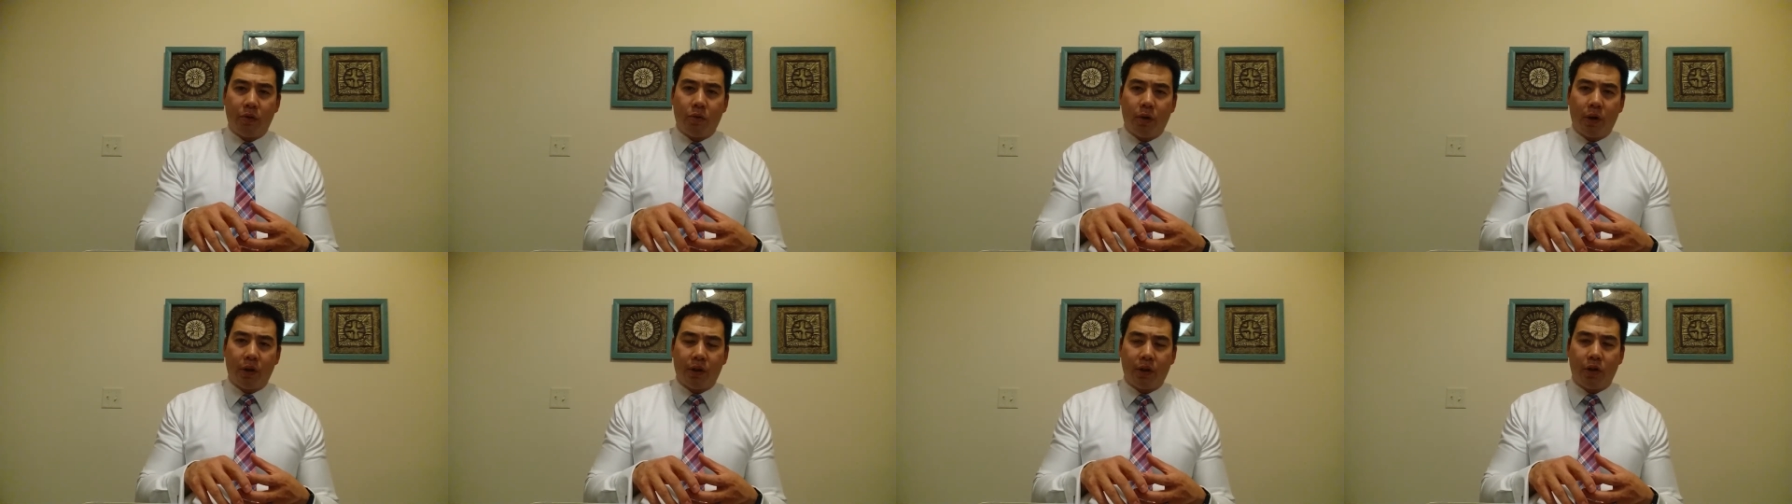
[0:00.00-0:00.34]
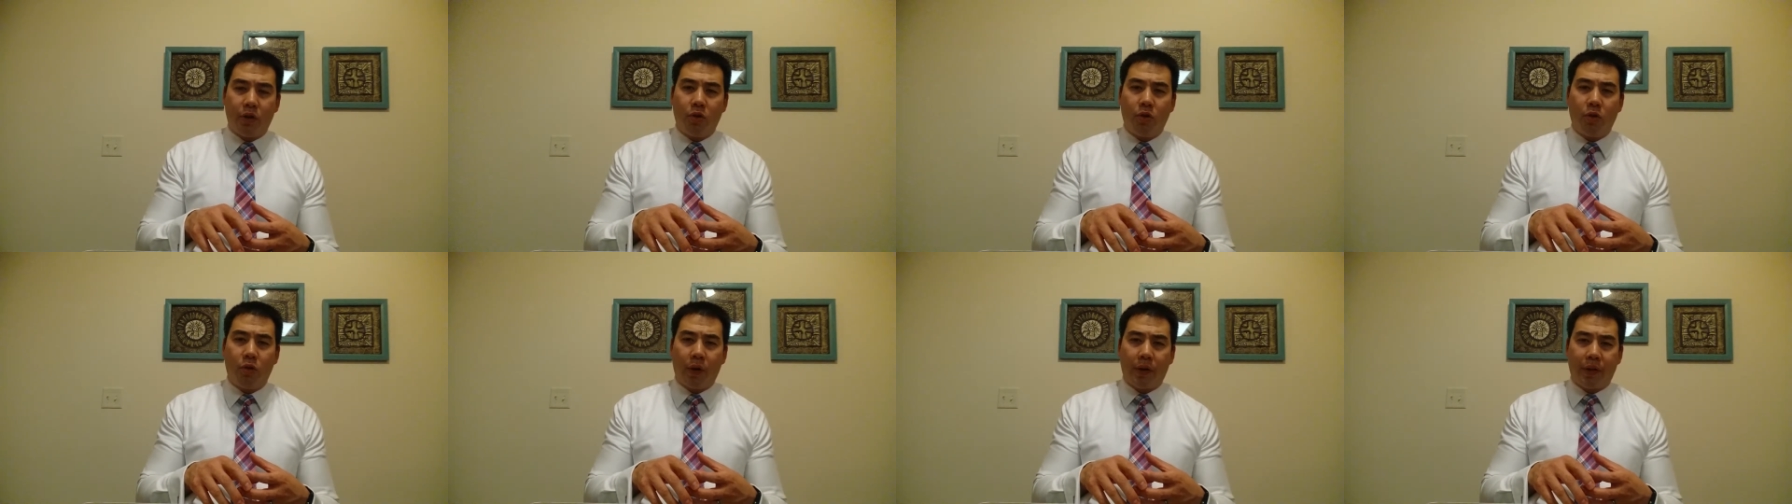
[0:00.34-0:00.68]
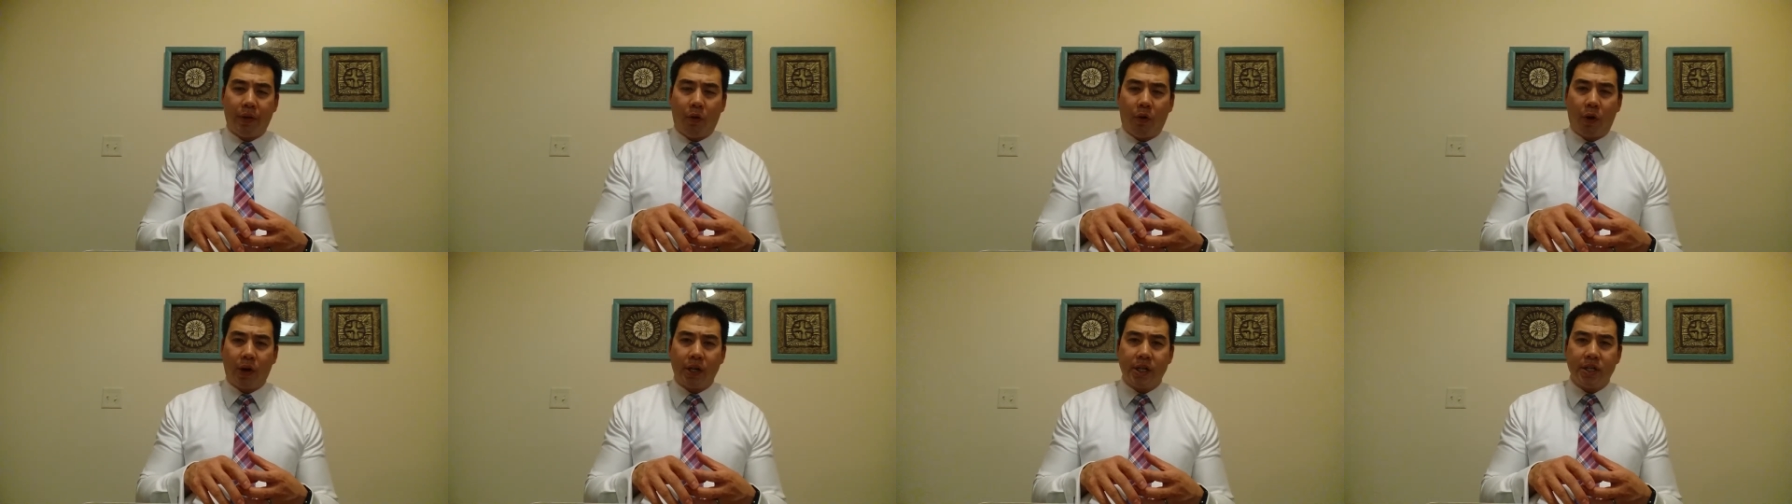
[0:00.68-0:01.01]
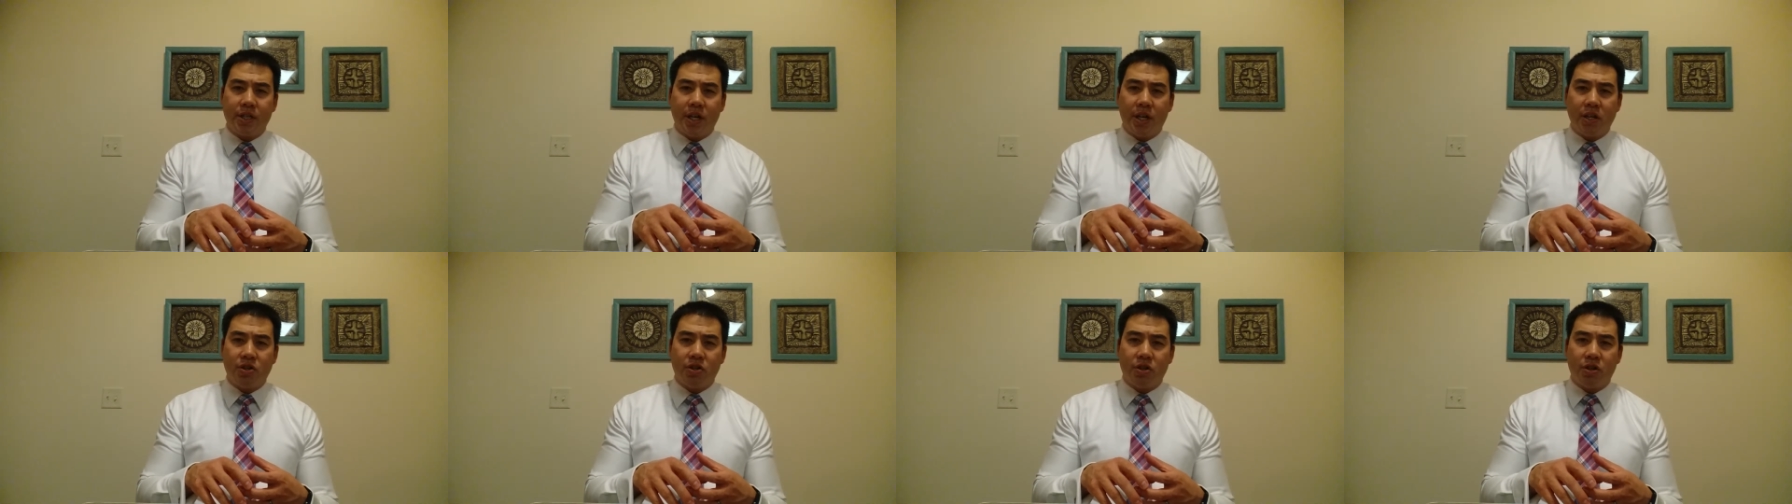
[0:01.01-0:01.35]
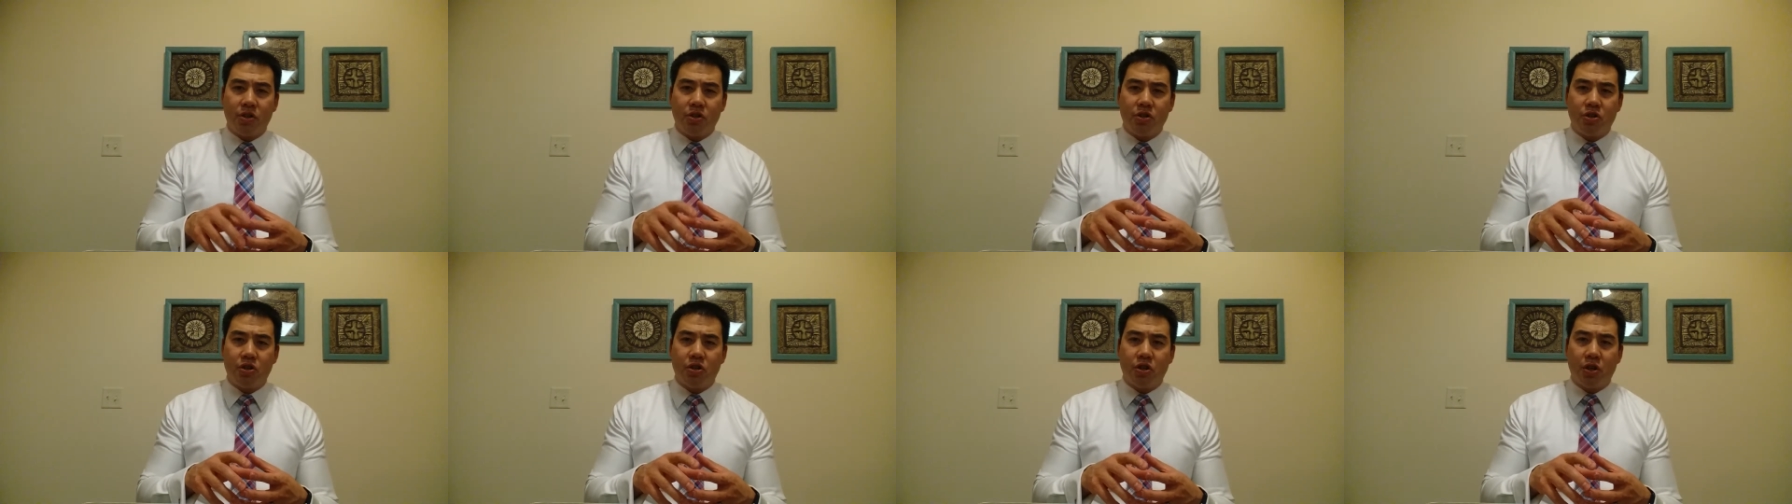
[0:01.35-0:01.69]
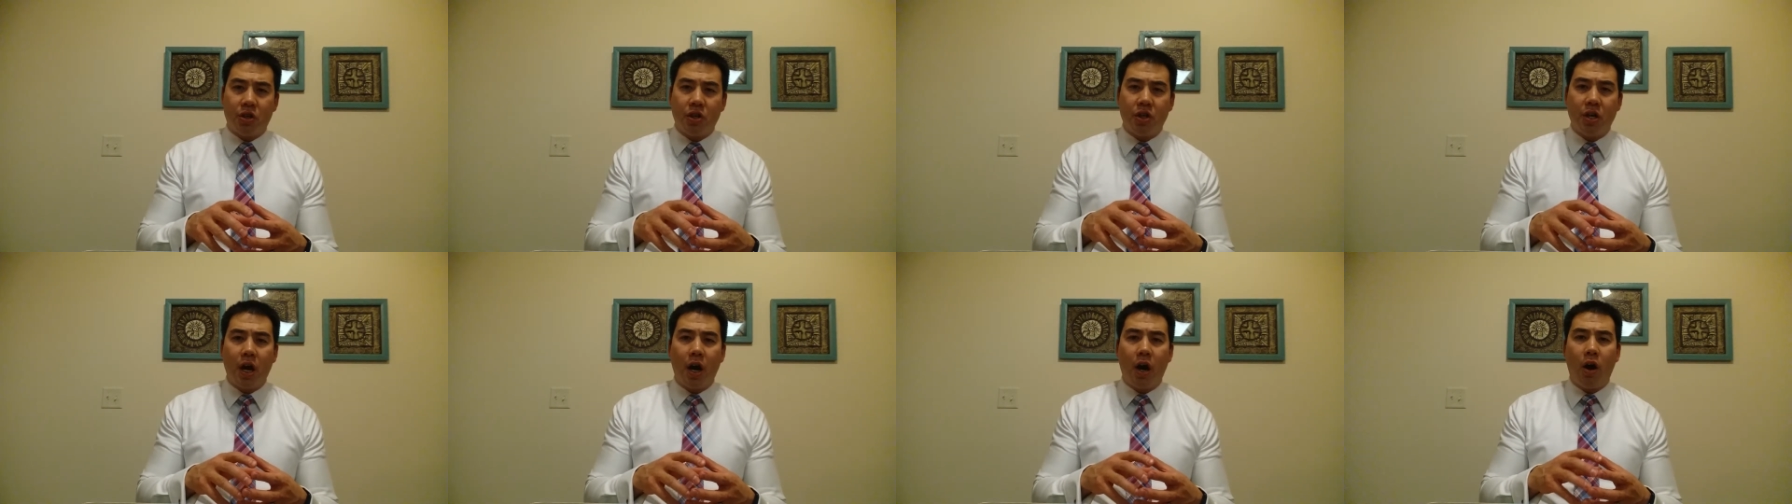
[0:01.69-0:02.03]
where the where the organization
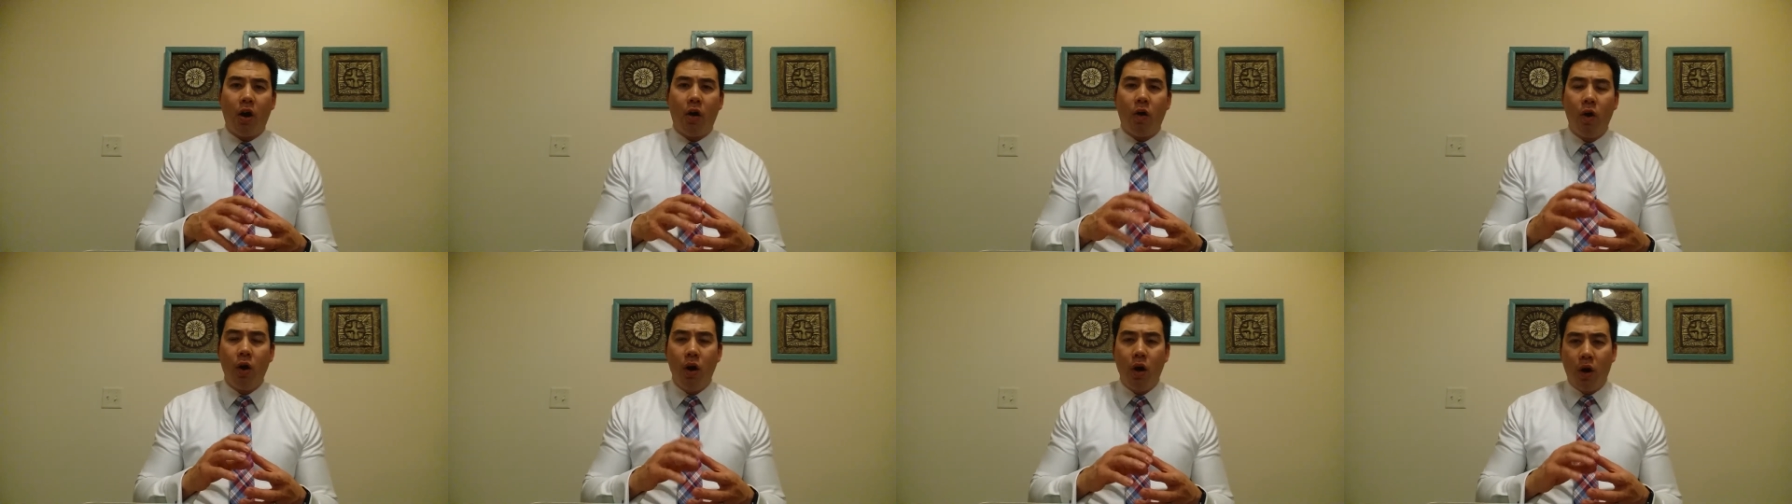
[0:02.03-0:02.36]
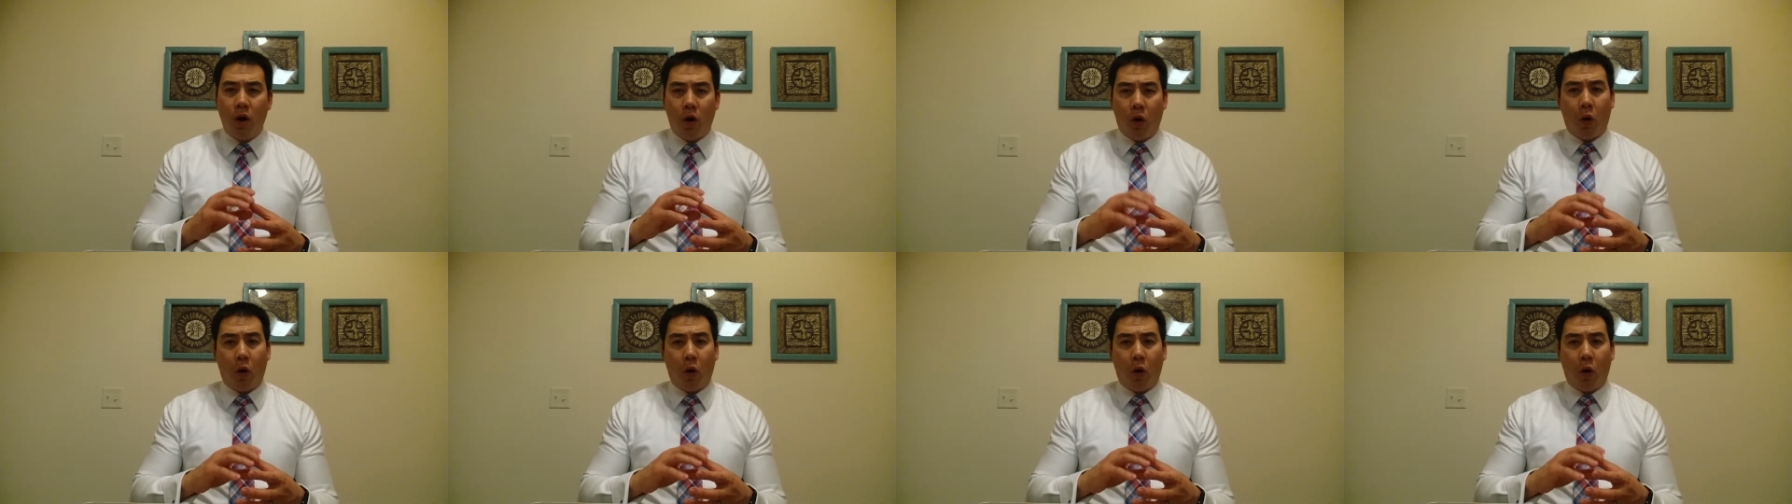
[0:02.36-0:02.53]
should go,